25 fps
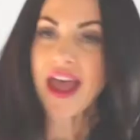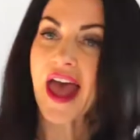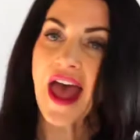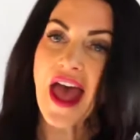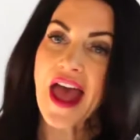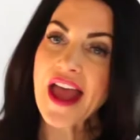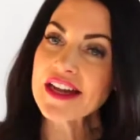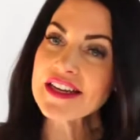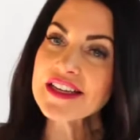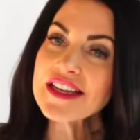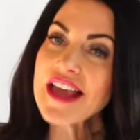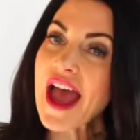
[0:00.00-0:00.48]

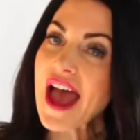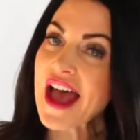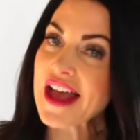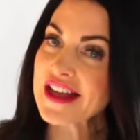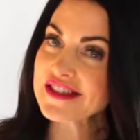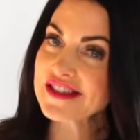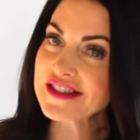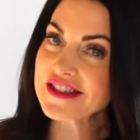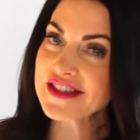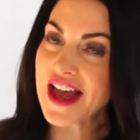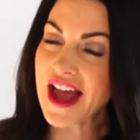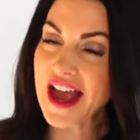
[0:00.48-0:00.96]
And
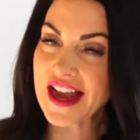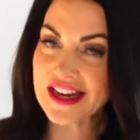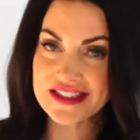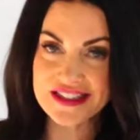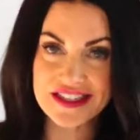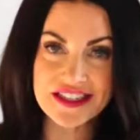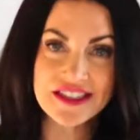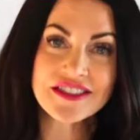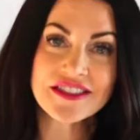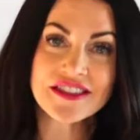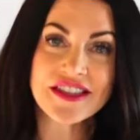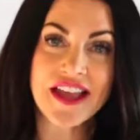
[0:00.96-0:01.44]
yes, I
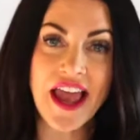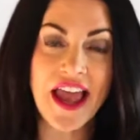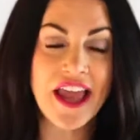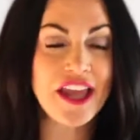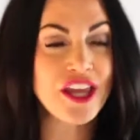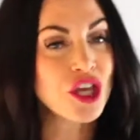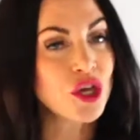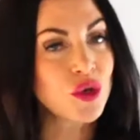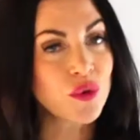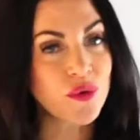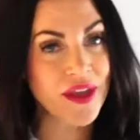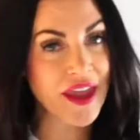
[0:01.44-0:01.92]
did say
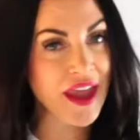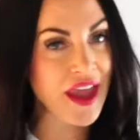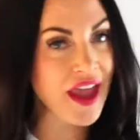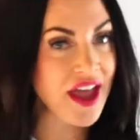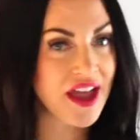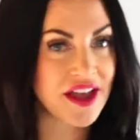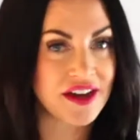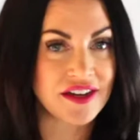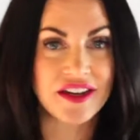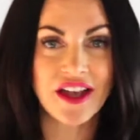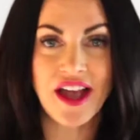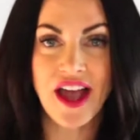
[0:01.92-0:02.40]
you
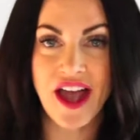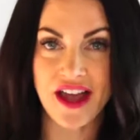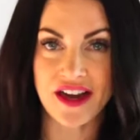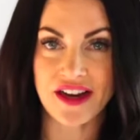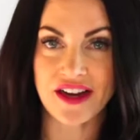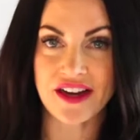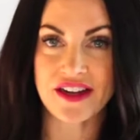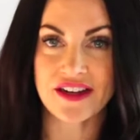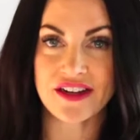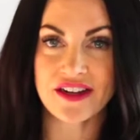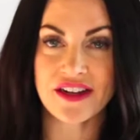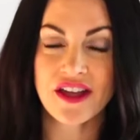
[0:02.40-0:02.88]
can cut
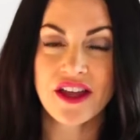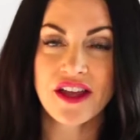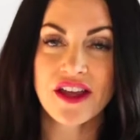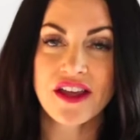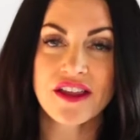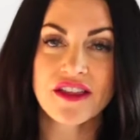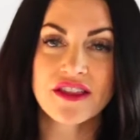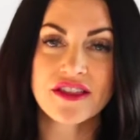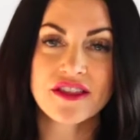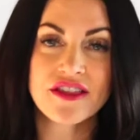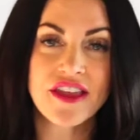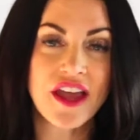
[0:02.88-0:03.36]
it.
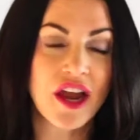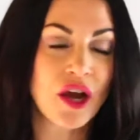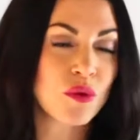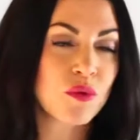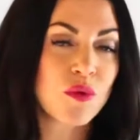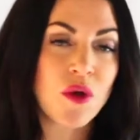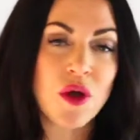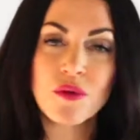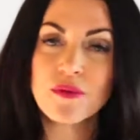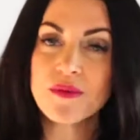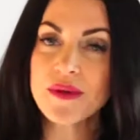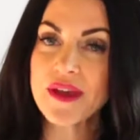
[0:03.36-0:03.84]
There
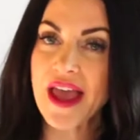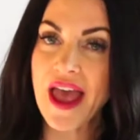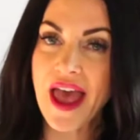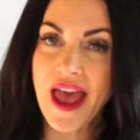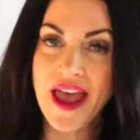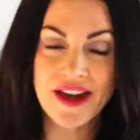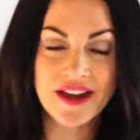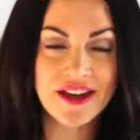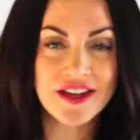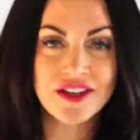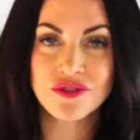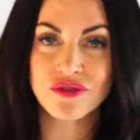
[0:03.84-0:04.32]
won't be
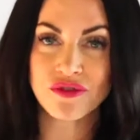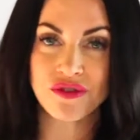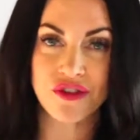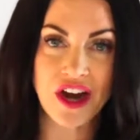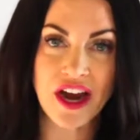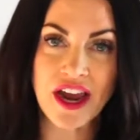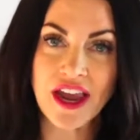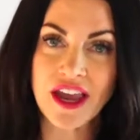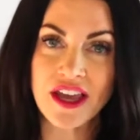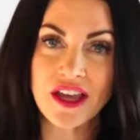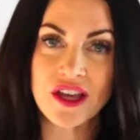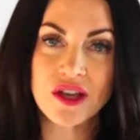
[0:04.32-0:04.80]
any
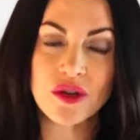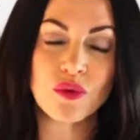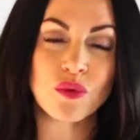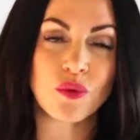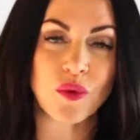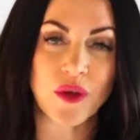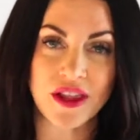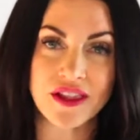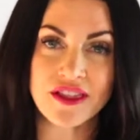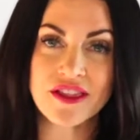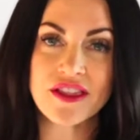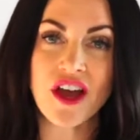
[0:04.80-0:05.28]
fraying
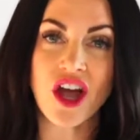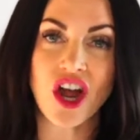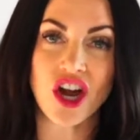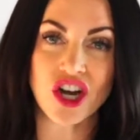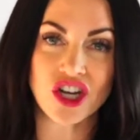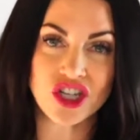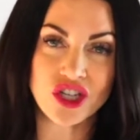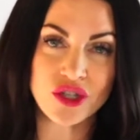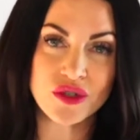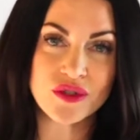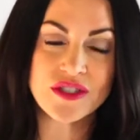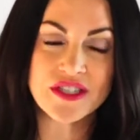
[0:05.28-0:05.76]
with our
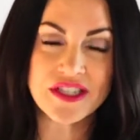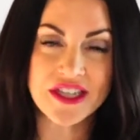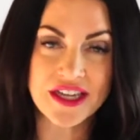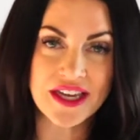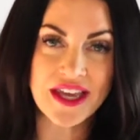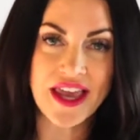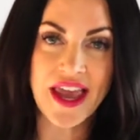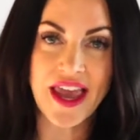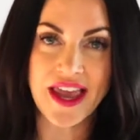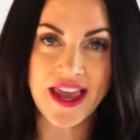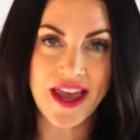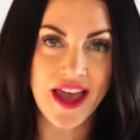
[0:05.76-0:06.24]
new
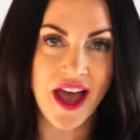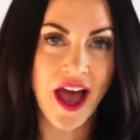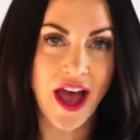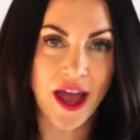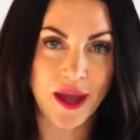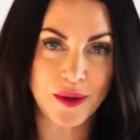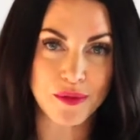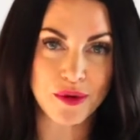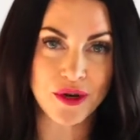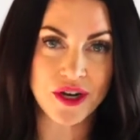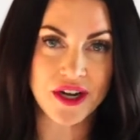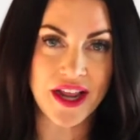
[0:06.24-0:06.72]
TK
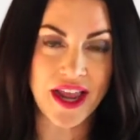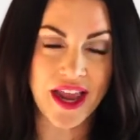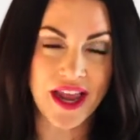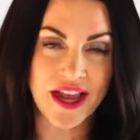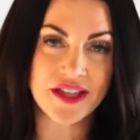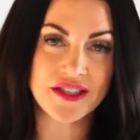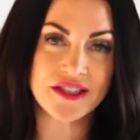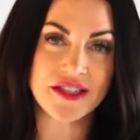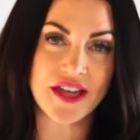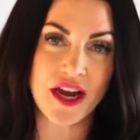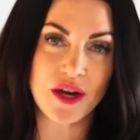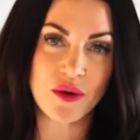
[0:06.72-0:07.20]
hybrid
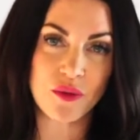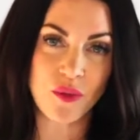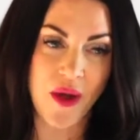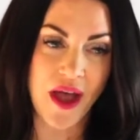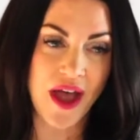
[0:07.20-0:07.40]
hand tied